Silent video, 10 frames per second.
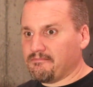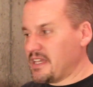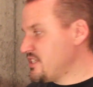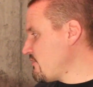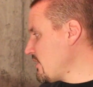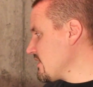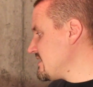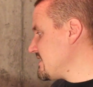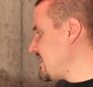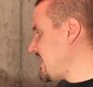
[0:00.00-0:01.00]
As far
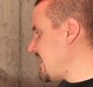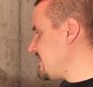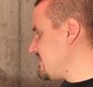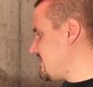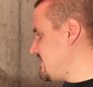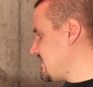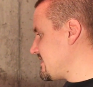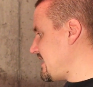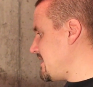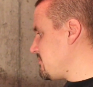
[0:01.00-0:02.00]
as the
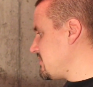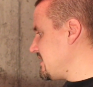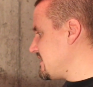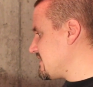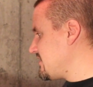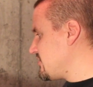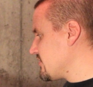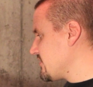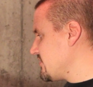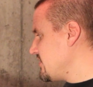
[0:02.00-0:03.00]
Cat6 cabling is
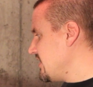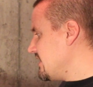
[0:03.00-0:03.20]
concerned,